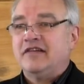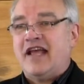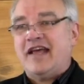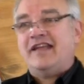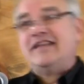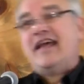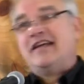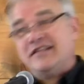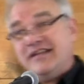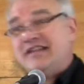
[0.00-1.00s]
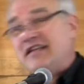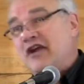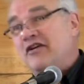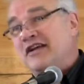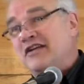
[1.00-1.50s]
Actually, it's
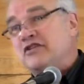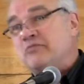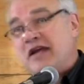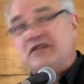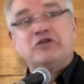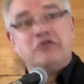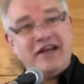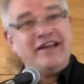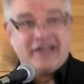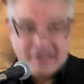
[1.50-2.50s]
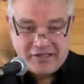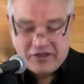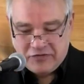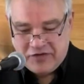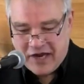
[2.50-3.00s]
arrogance masquerading as
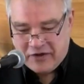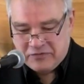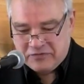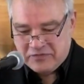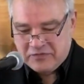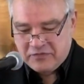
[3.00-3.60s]
self doubt